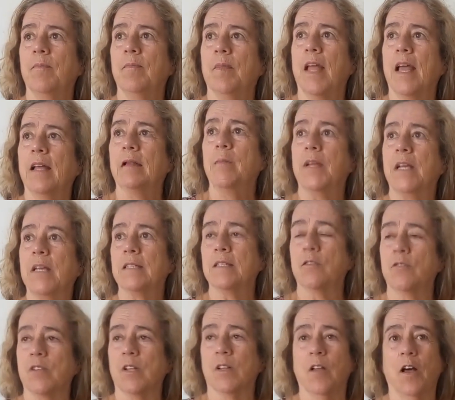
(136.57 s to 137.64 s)
and because
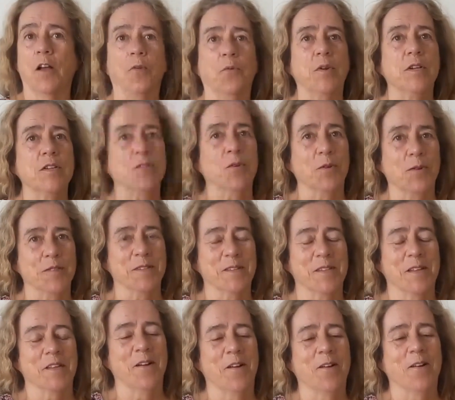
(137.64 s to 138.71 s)
there's a lot of resources
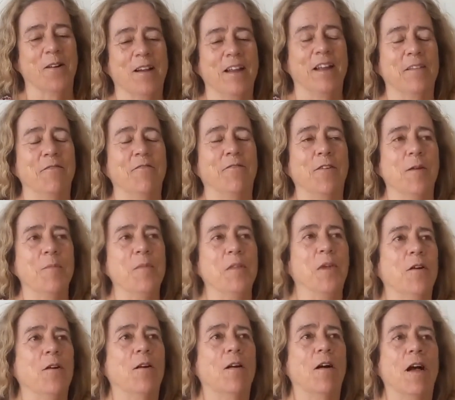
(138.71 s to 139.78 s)
there, and from
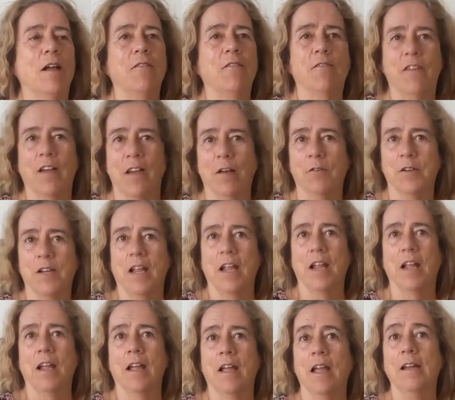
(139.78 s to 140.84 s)
there I found
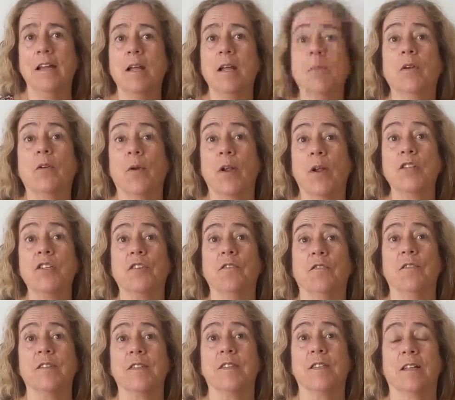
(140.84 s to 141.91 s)
an immigration
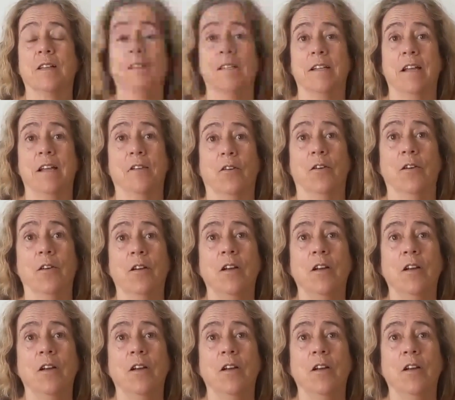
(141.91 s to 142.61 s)
facilitator.